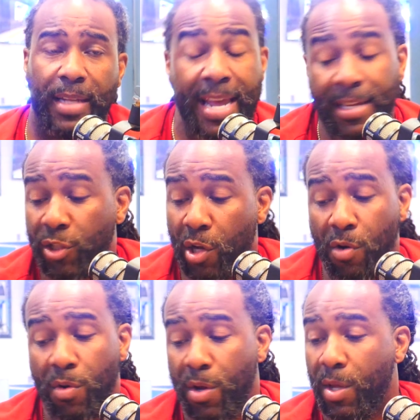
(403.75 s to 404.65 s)
And
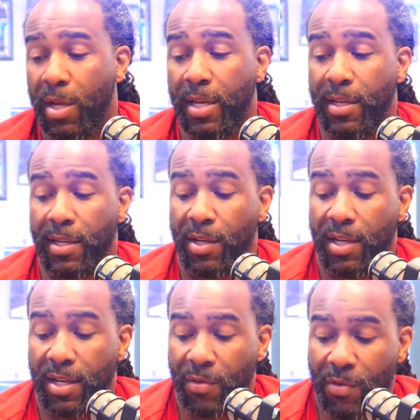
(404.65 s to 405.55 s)
so
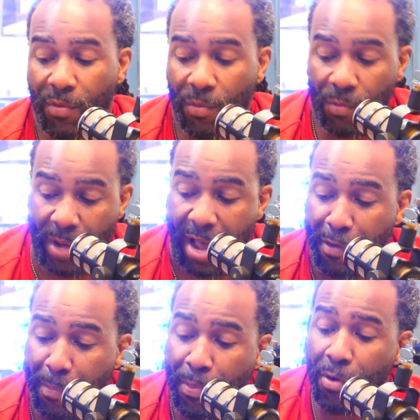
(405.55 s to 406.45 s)
while
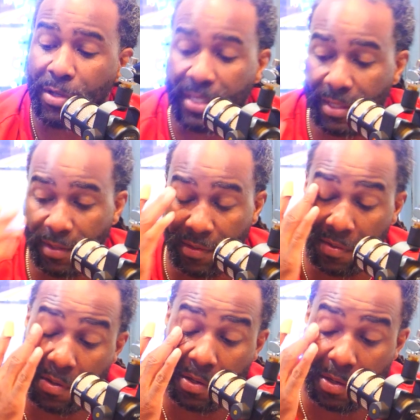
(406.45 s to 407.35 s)
reports
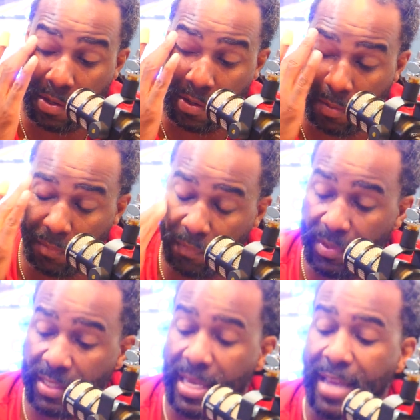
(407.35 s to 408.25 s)

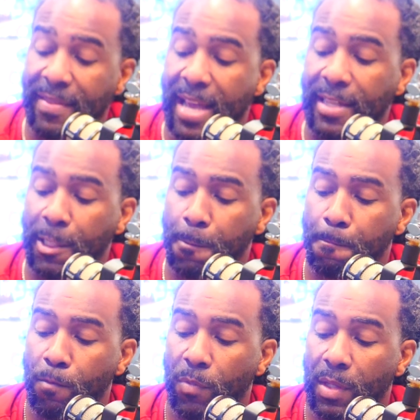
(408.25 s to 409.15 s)
say that
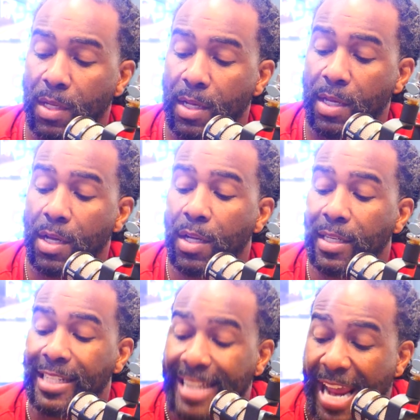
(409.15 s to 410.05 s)

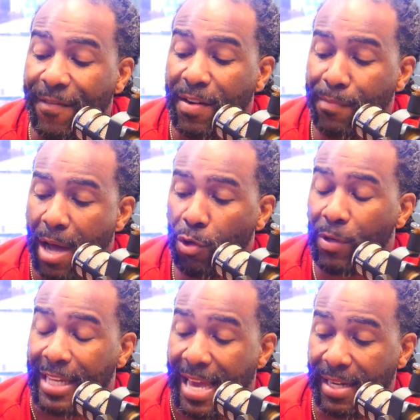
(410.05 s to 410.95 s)
David
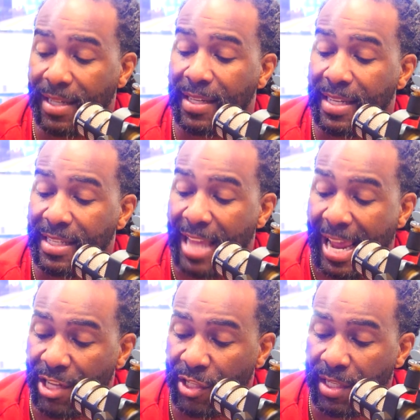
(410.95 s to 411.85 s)
Malugeta, his
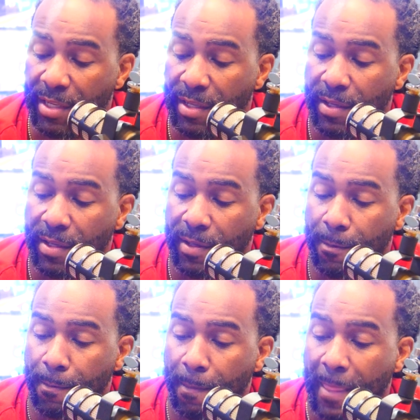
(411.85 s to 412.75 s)
agent,
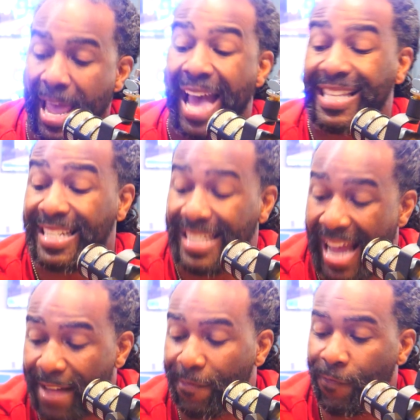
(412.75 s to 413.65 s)
has
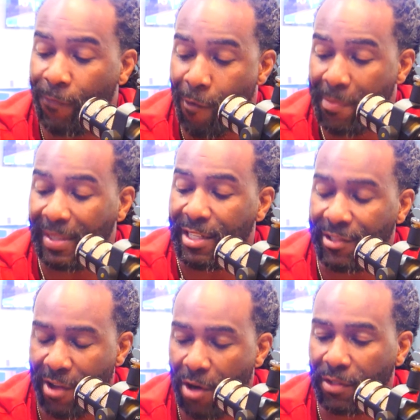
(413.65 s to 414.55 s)
not formally
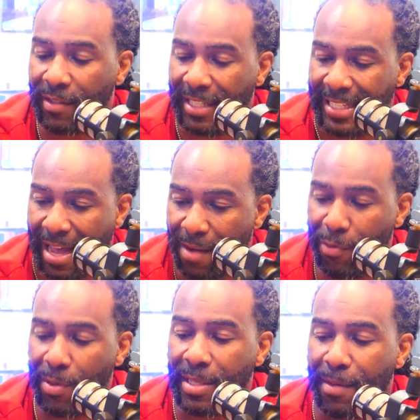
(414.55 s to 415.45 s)
talked to the
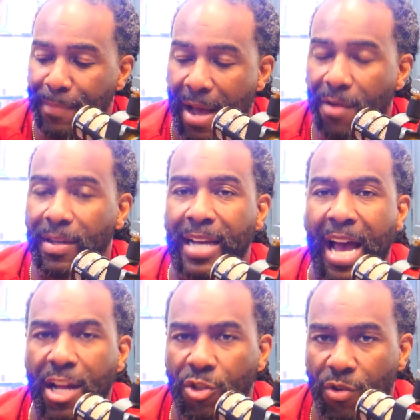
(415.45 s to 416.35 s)
Cowboys about
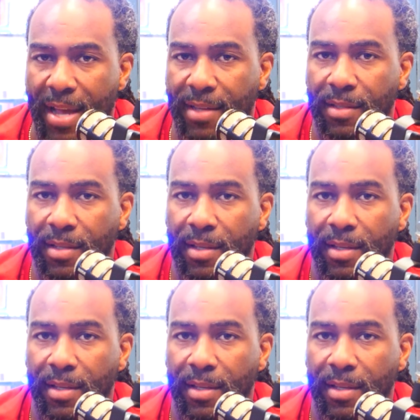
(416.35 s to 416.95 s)
contracts,